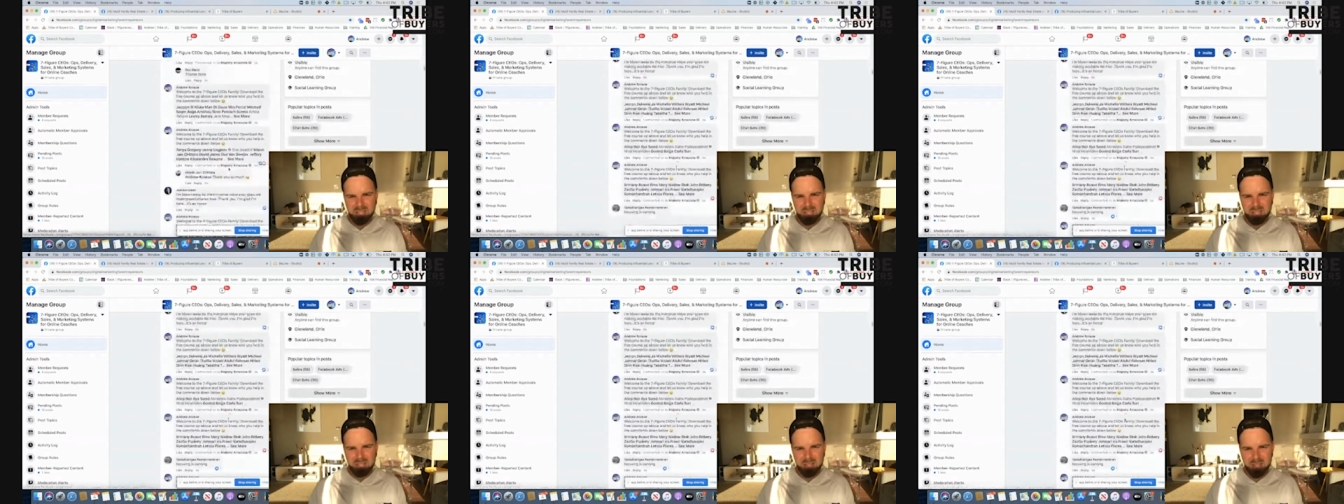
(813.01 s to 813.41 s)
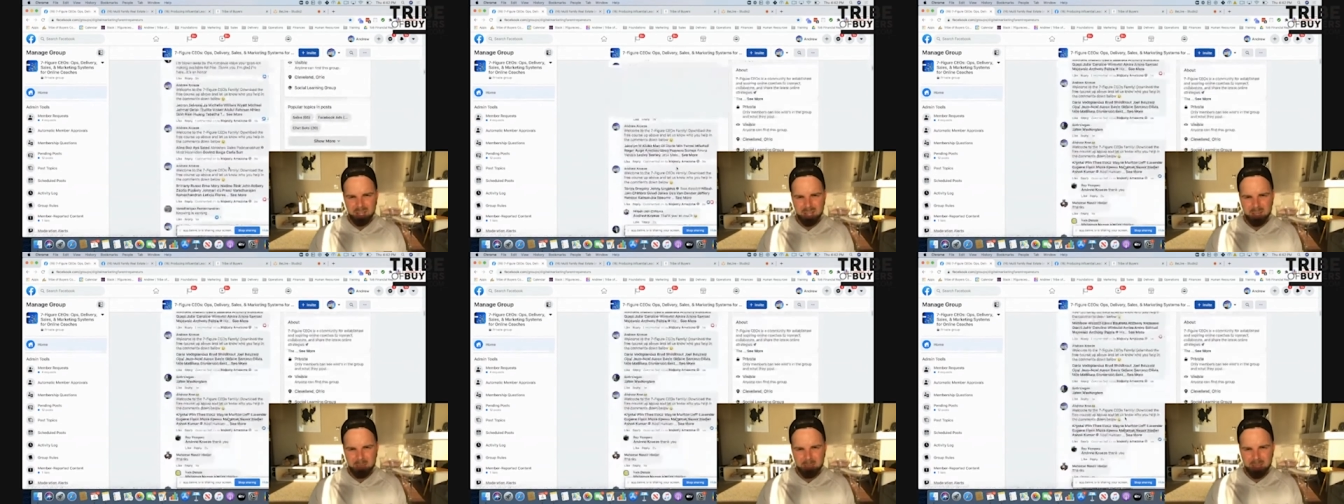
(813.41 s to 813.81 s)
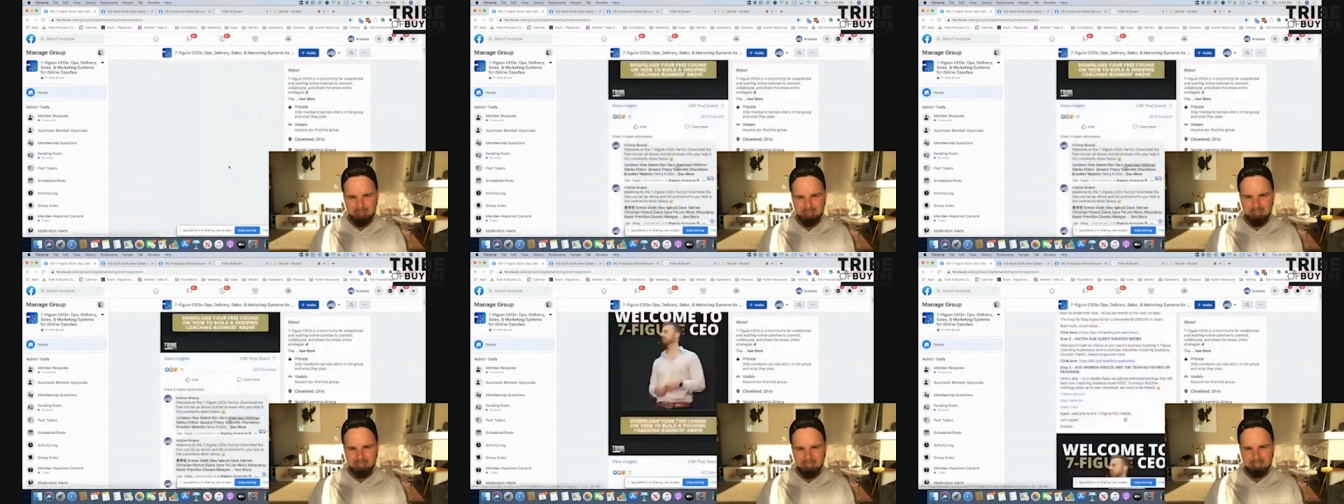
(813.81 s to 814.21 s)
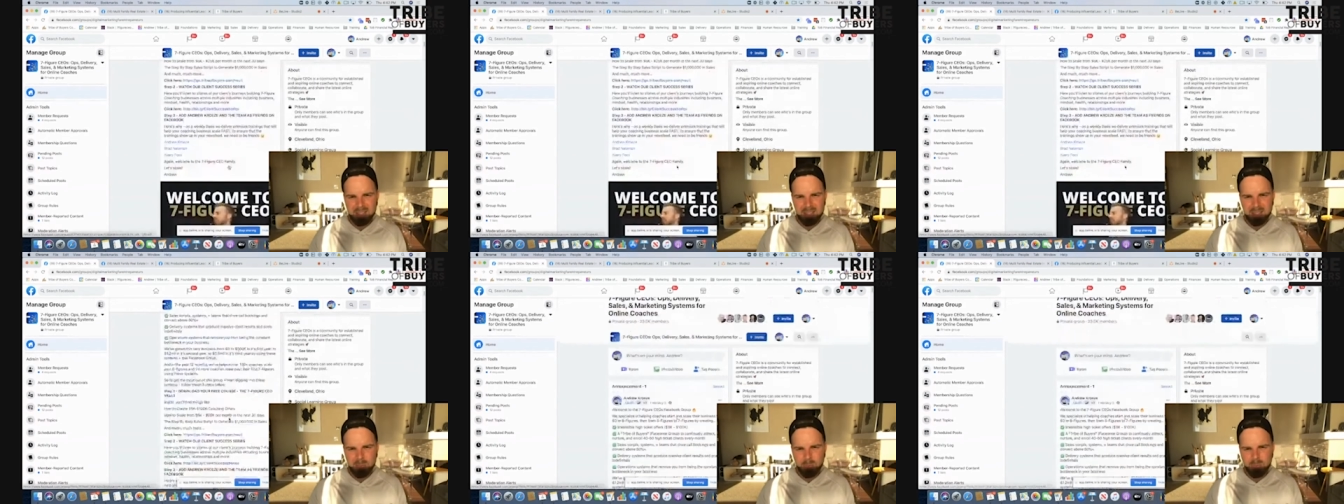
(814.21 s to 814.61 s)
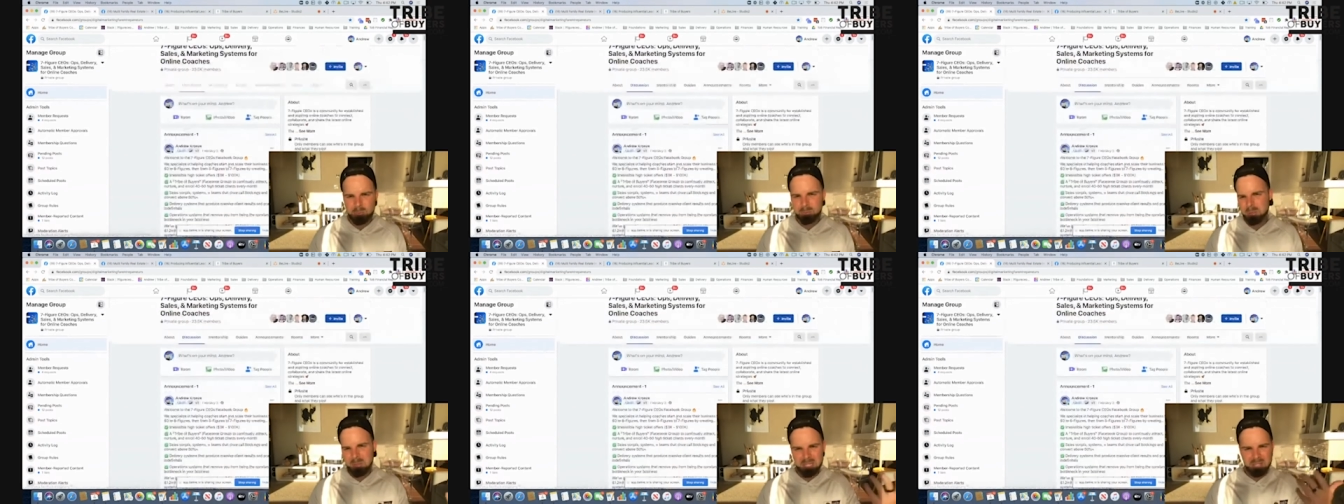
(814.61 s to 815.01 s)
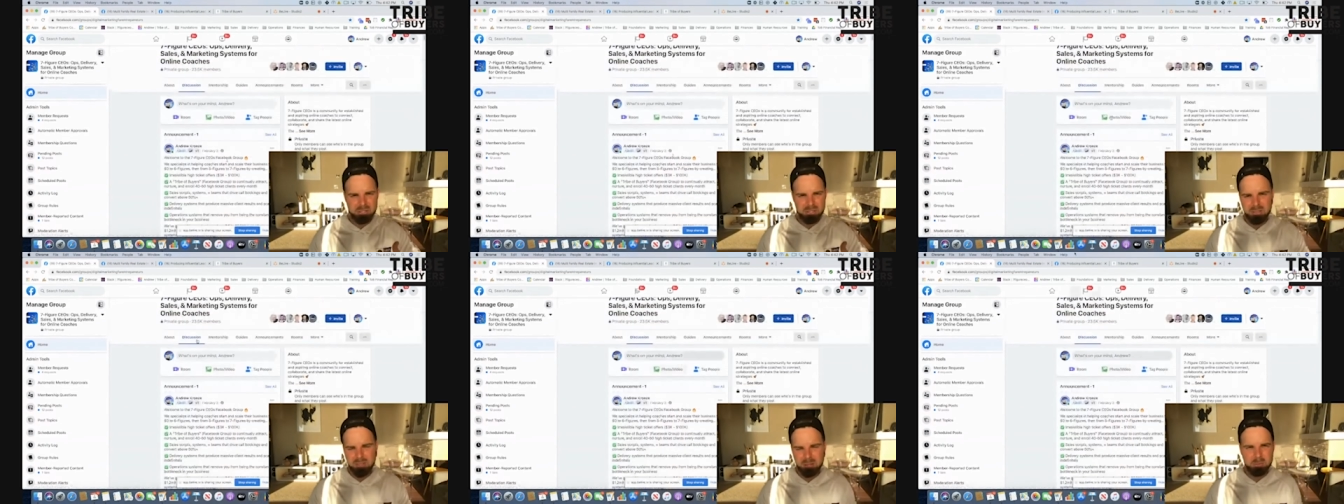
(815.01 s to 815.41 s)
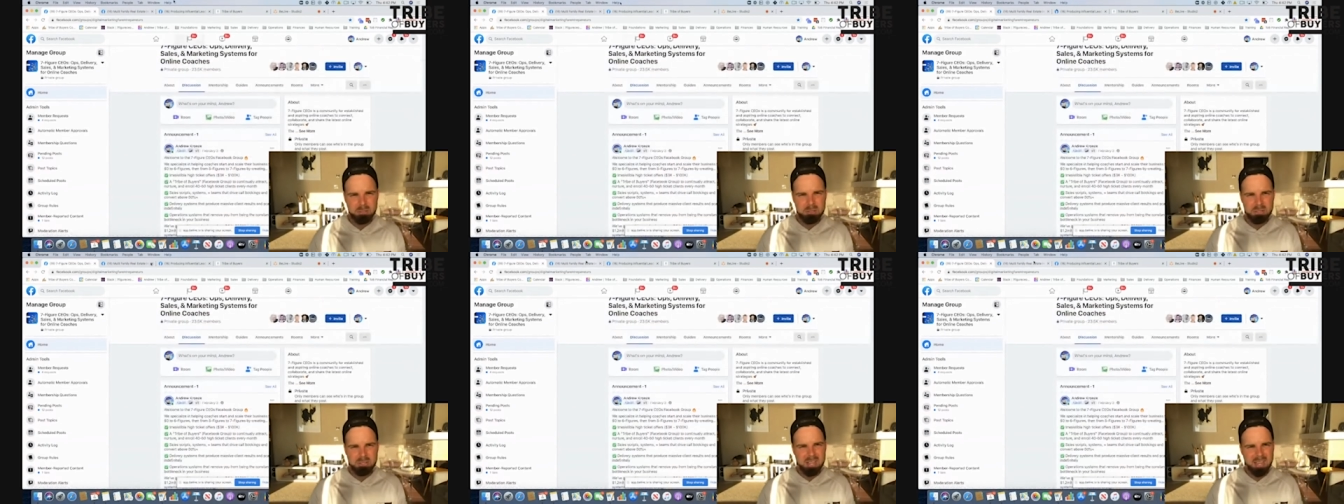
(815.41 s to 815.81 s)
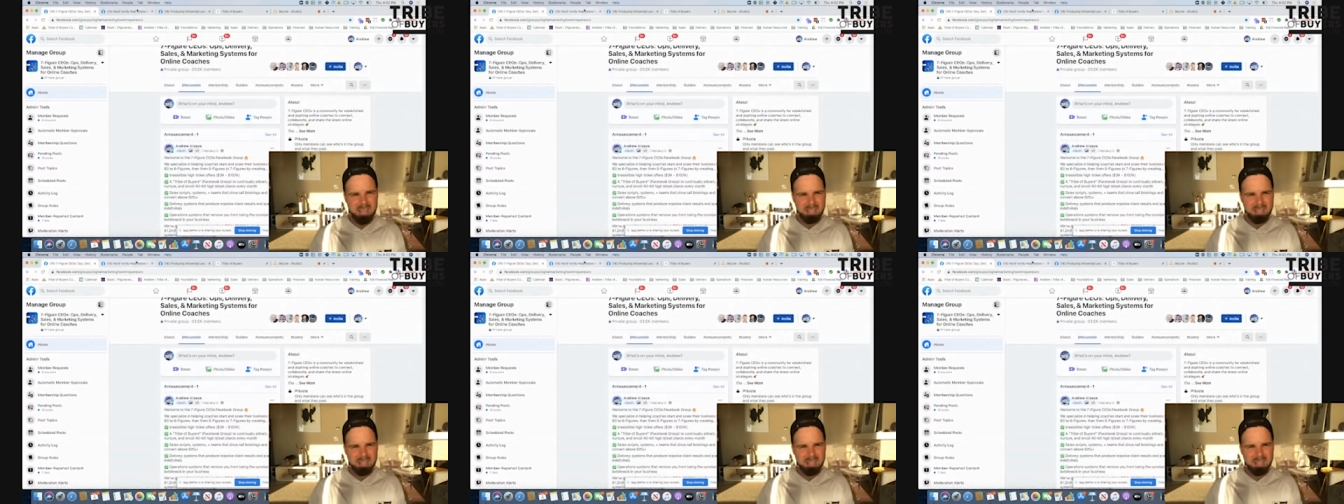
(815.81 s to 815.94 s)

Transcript: Um, and we want to make sure that we're just tagging